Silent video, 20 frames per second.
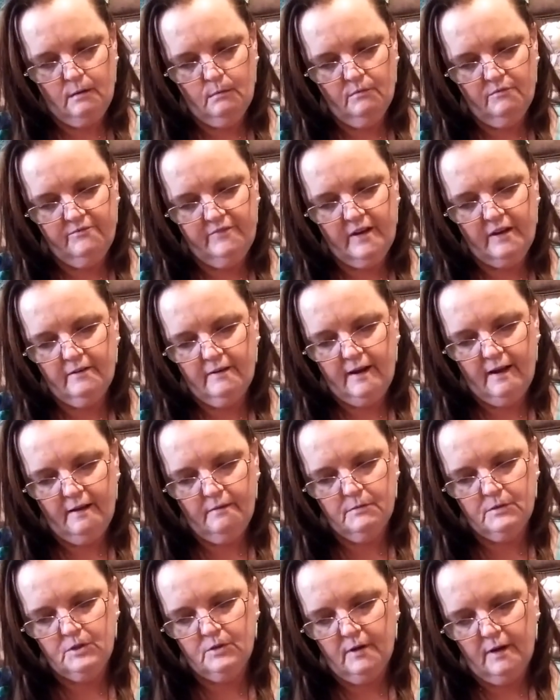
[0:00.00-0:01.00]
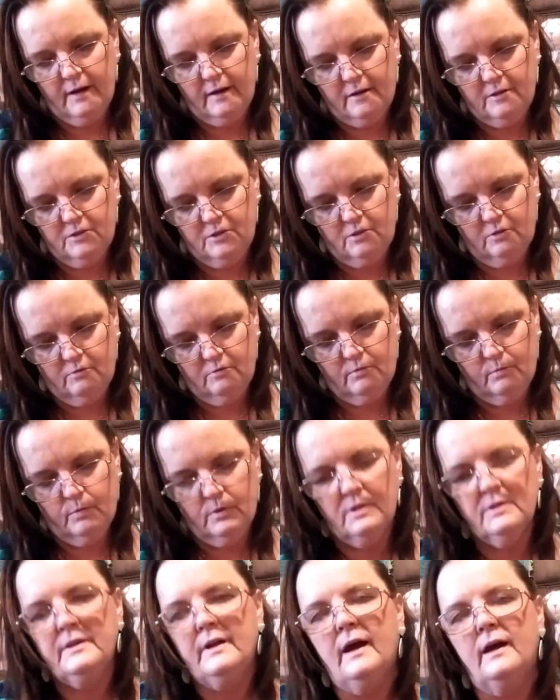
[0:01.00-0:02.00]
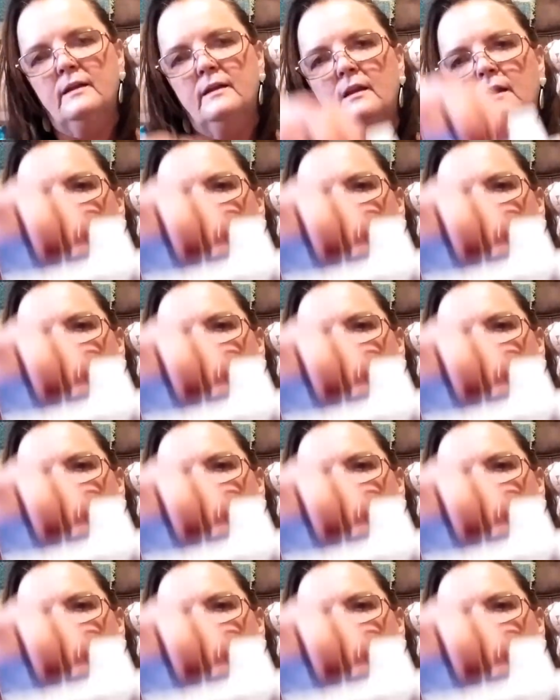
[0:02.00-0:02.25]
I figured I would try because they're real not